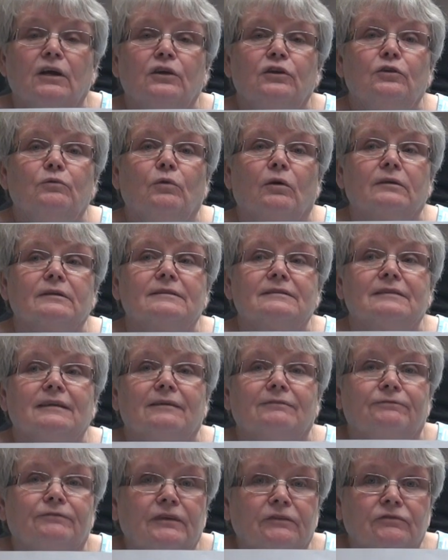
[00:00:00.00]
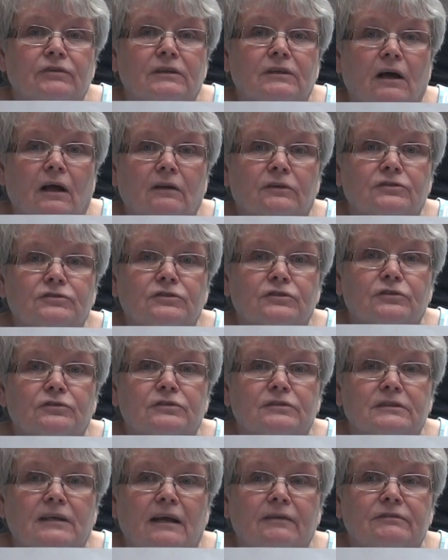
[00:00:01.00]
You want to send $50 to your
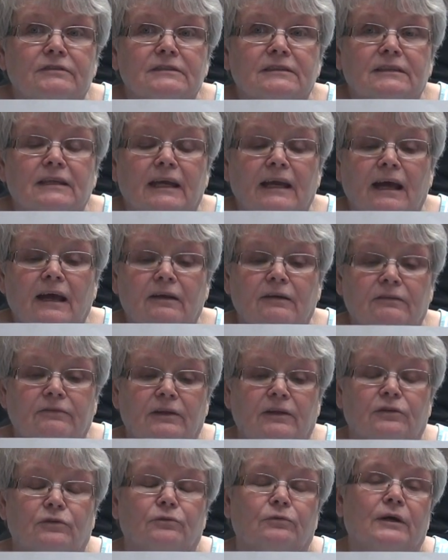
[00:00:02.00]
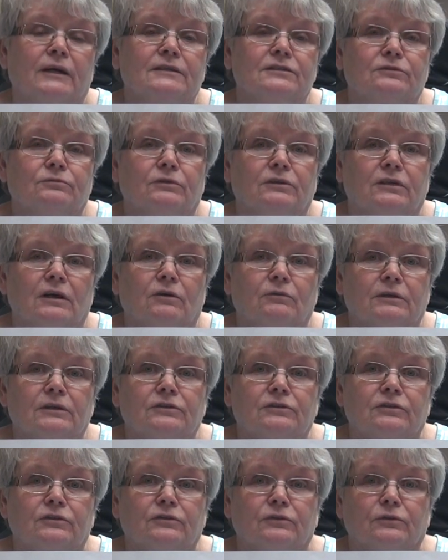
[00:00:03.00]
savings account, then the rest would go
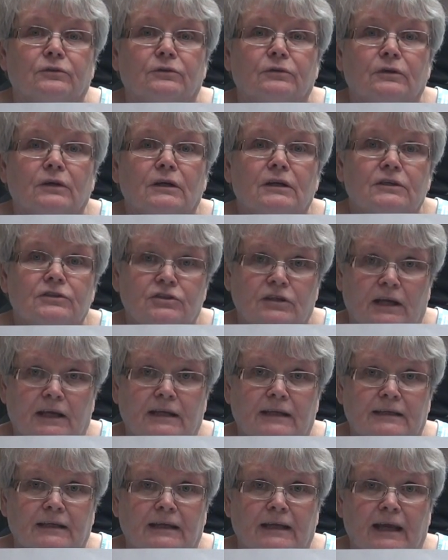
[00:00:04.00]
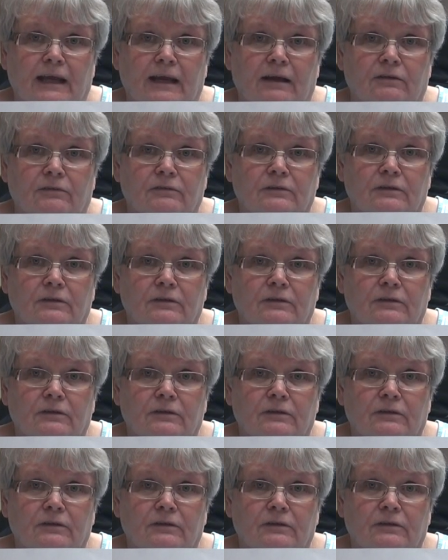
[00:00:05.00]
into your checking account.